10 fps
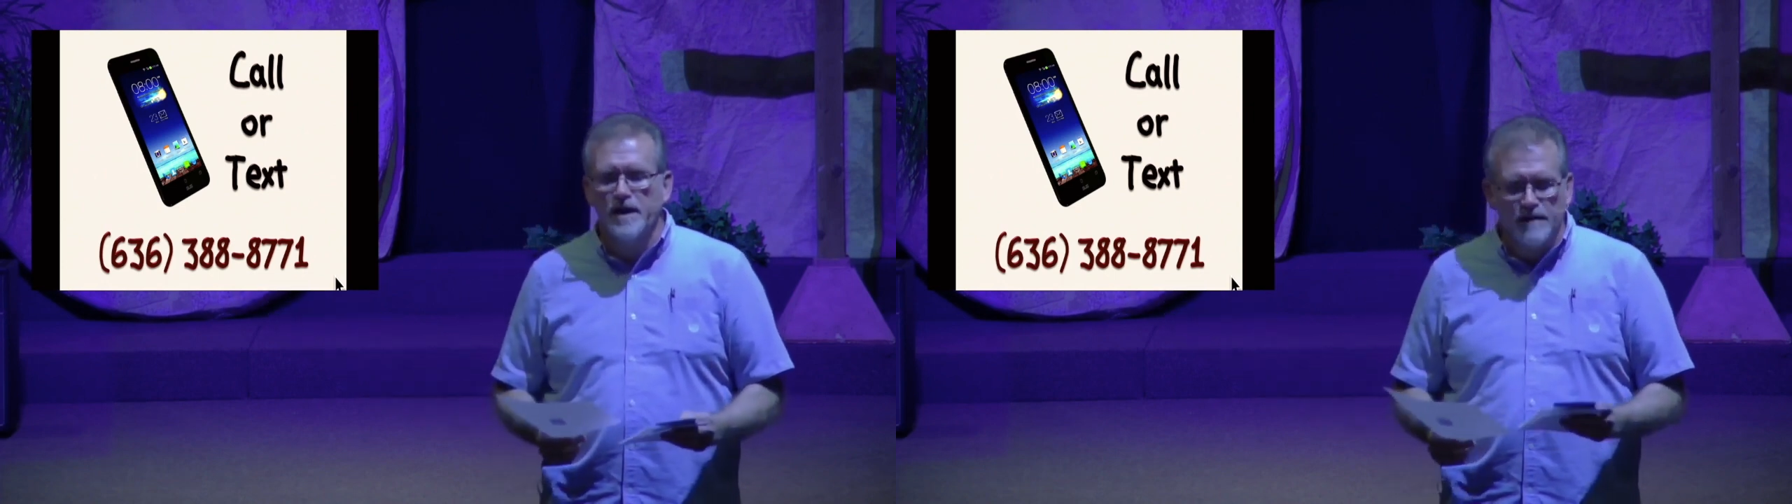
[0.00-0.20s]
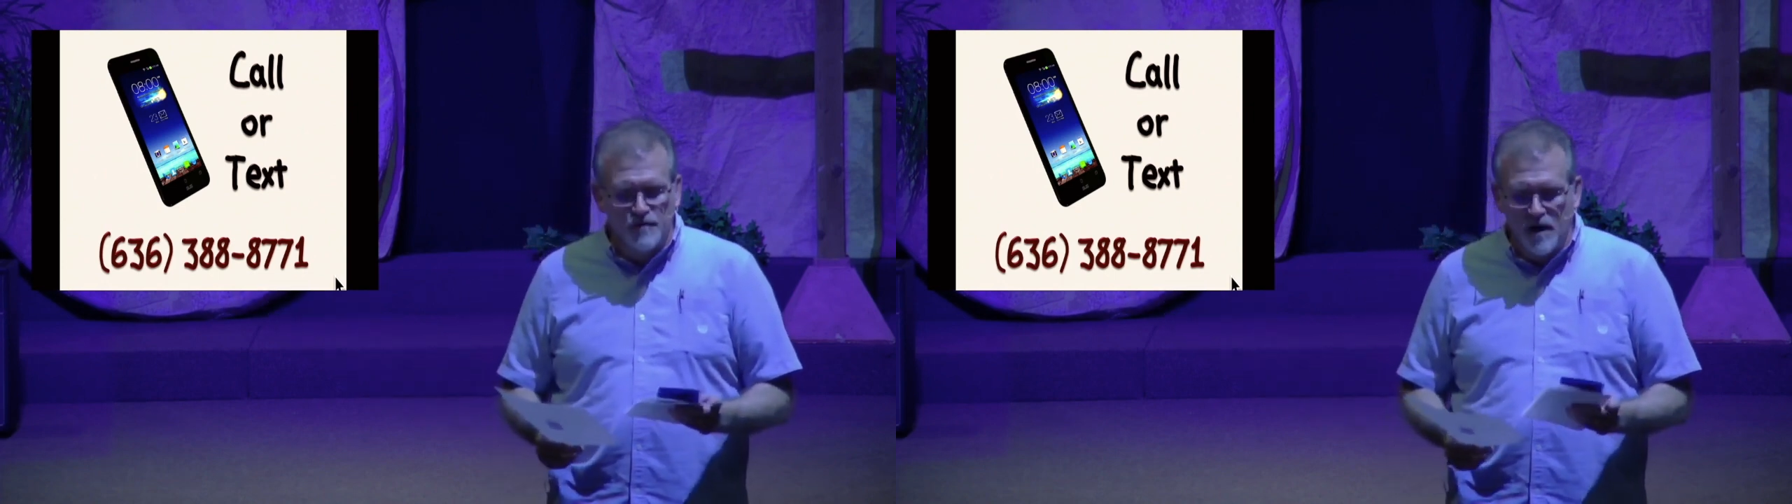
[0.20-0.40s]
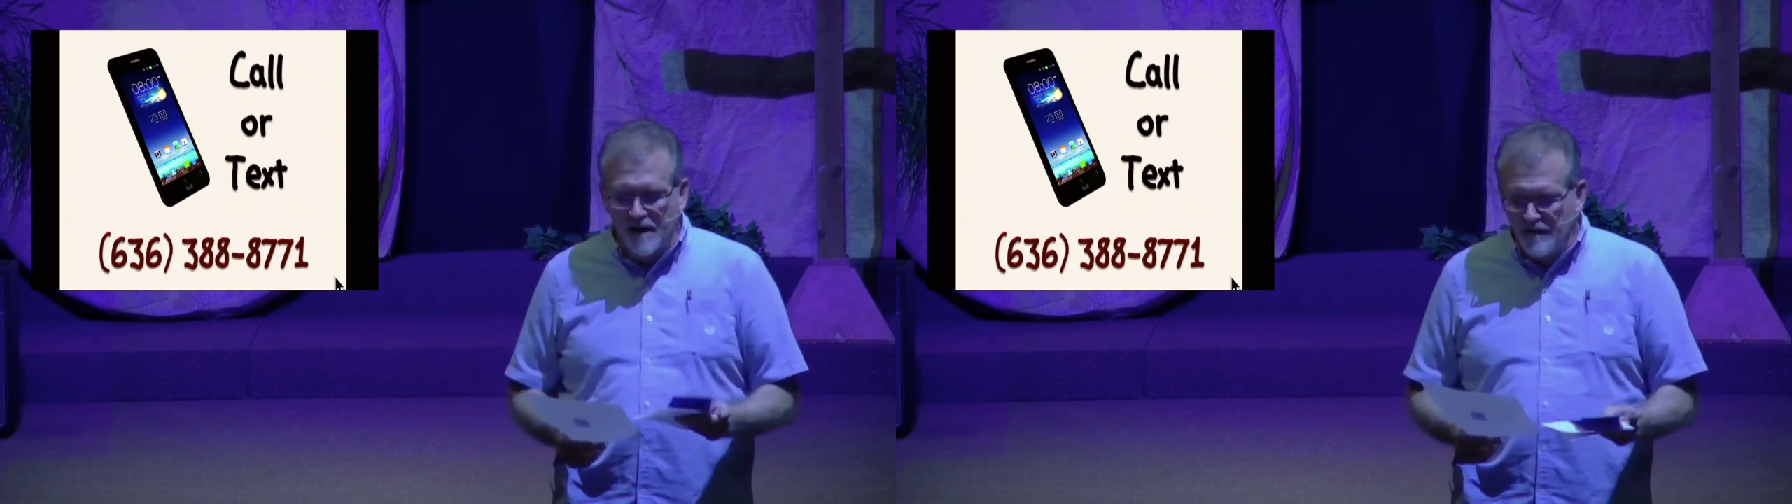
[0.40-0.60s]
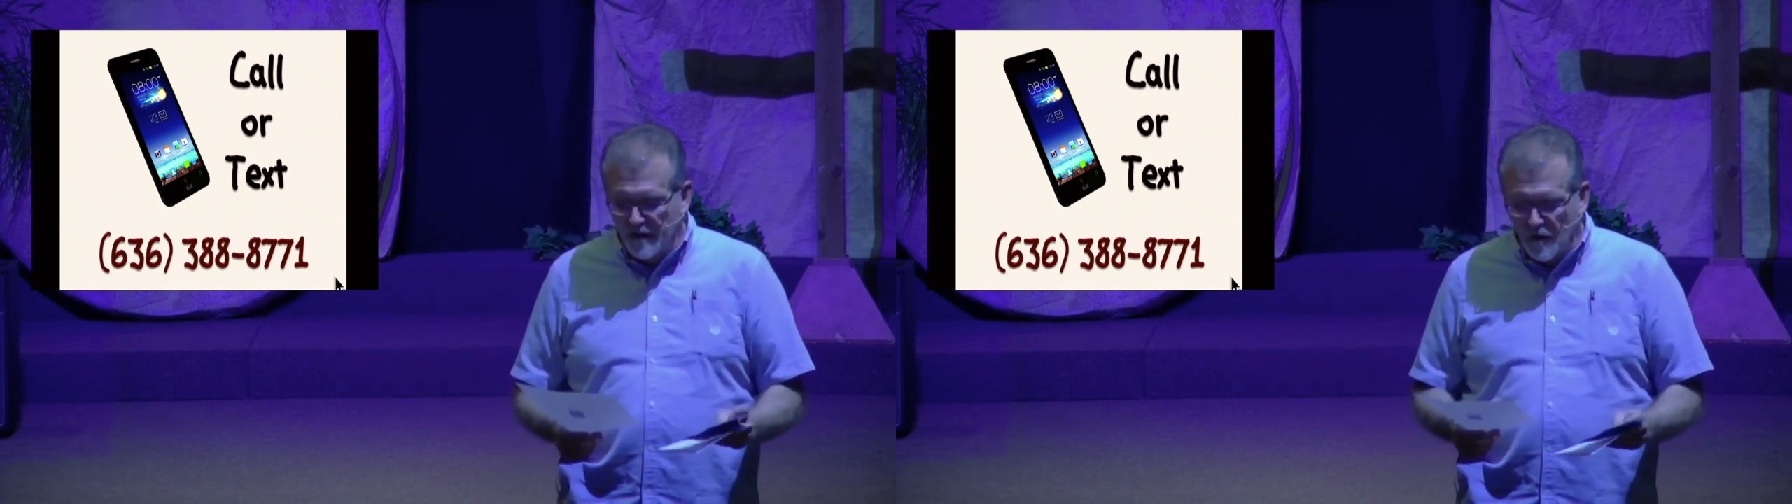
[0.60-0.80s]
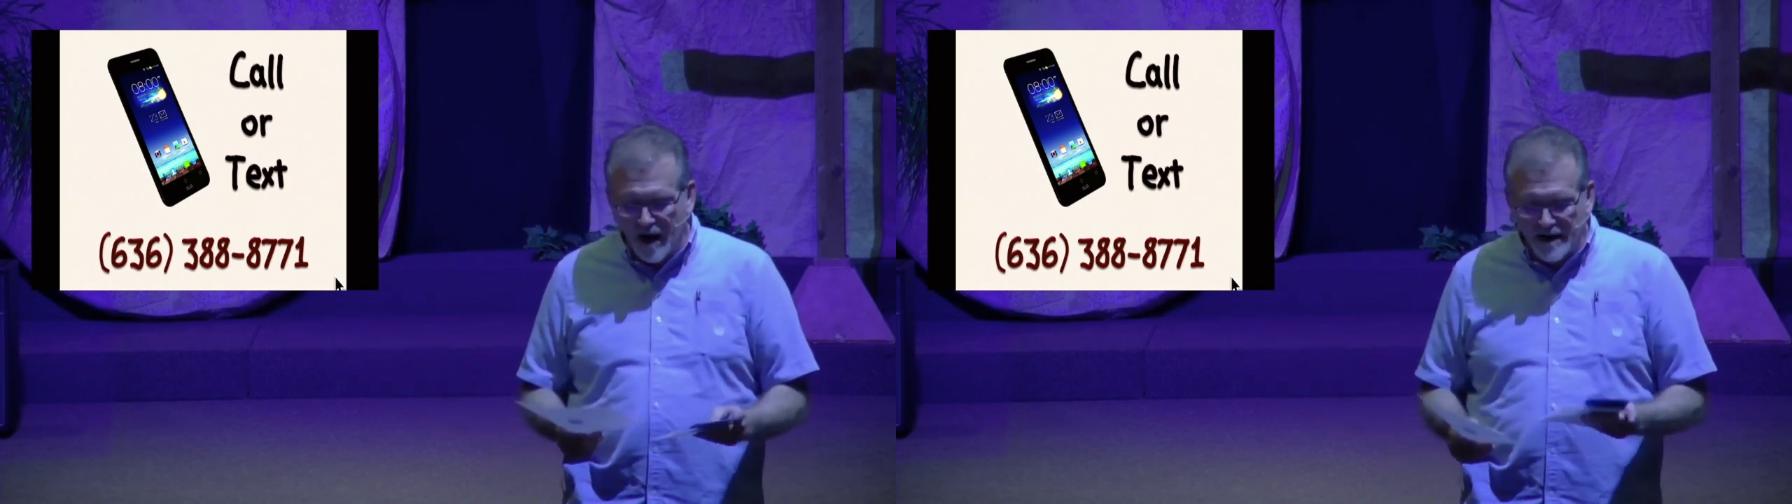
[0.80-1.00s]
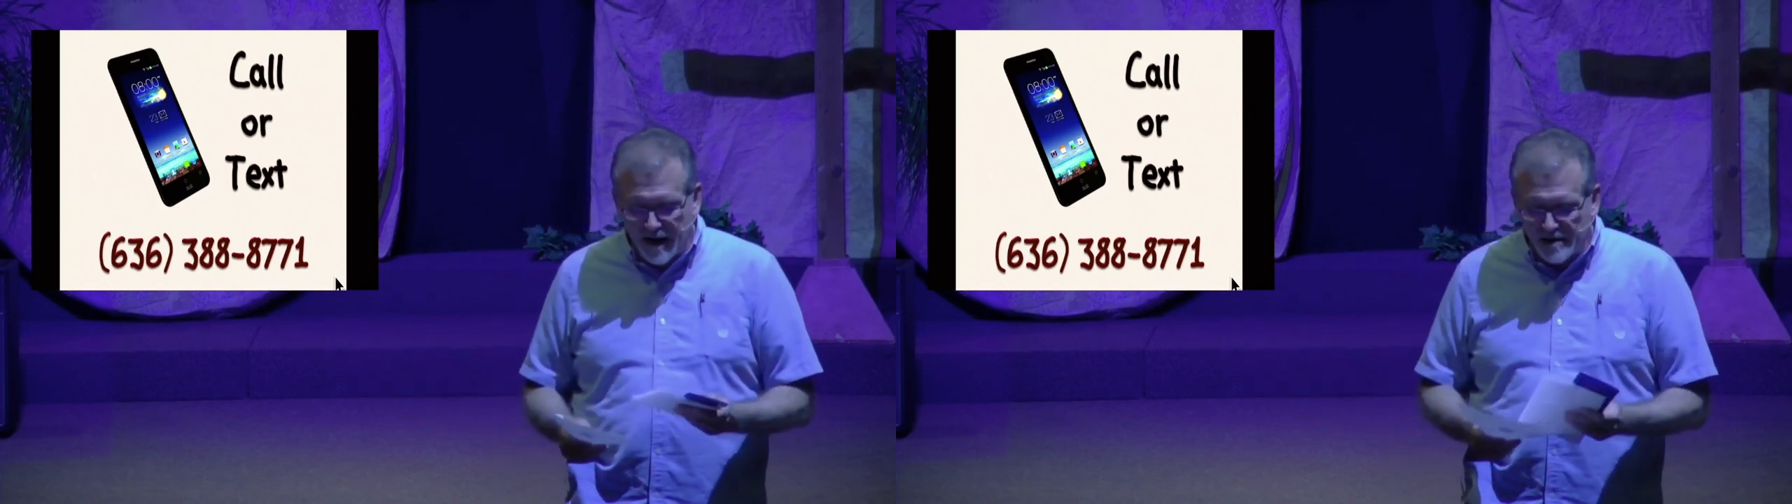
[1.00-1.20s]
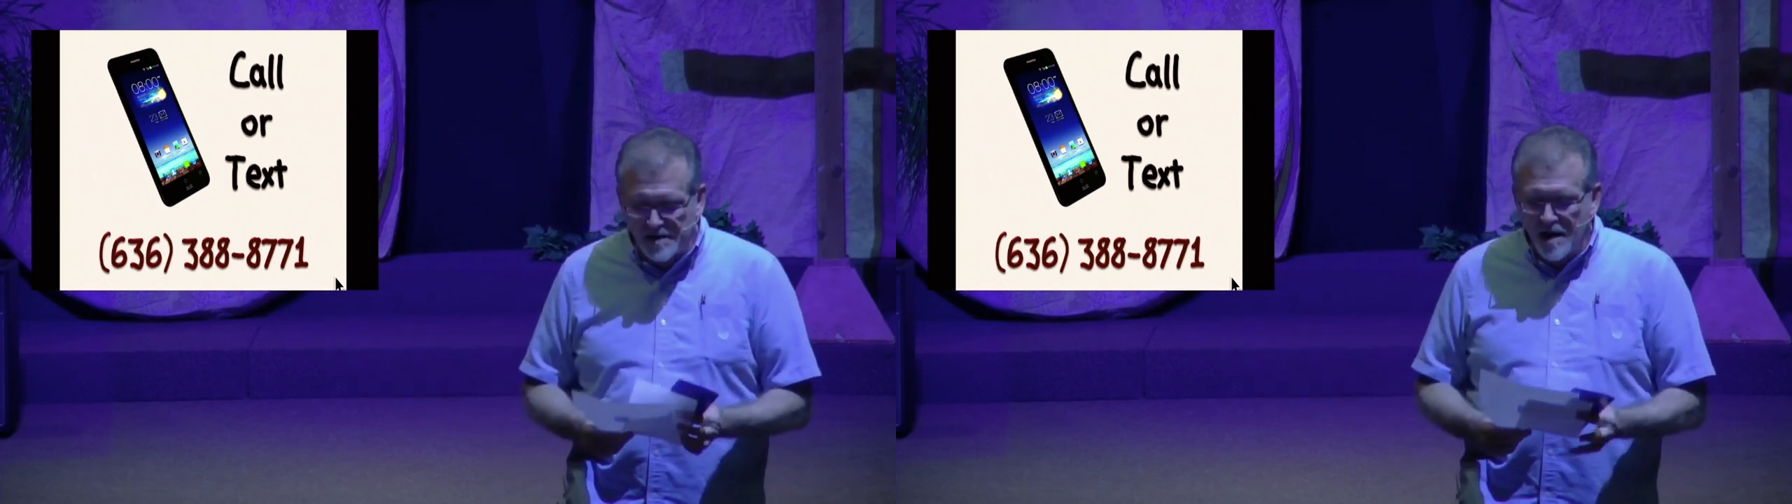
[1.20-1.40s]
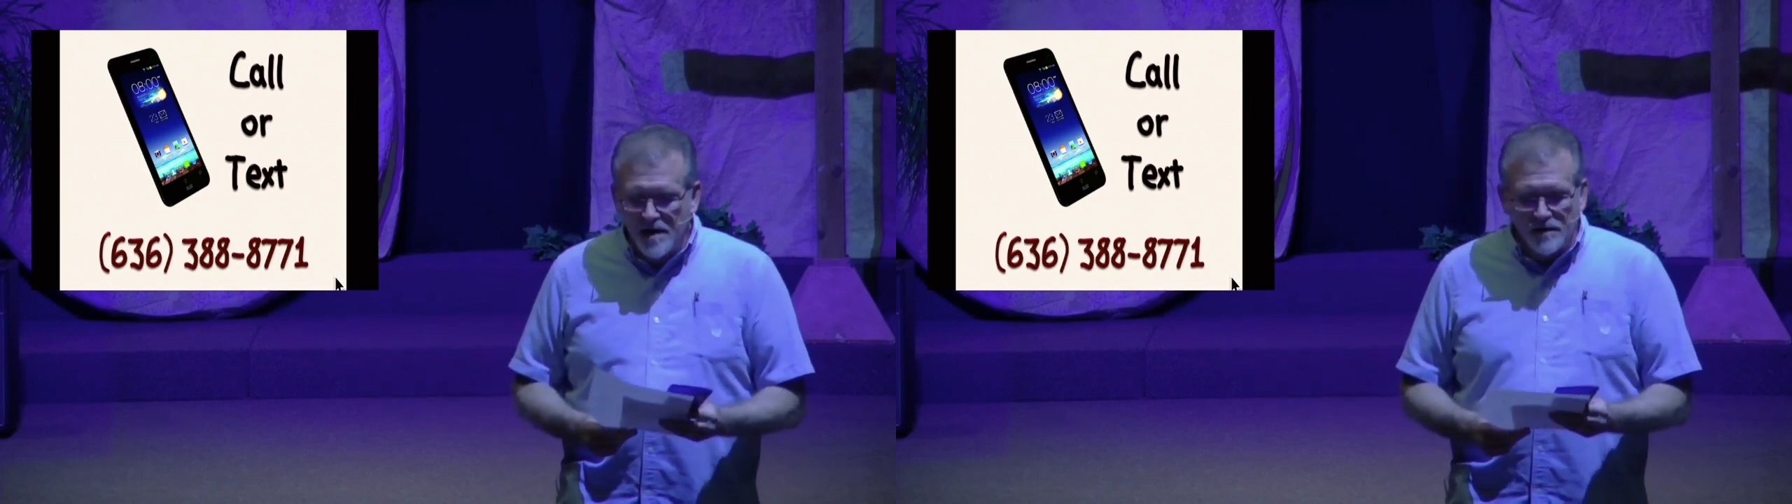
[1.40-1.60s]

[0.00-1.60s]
Again, if you have other ideas,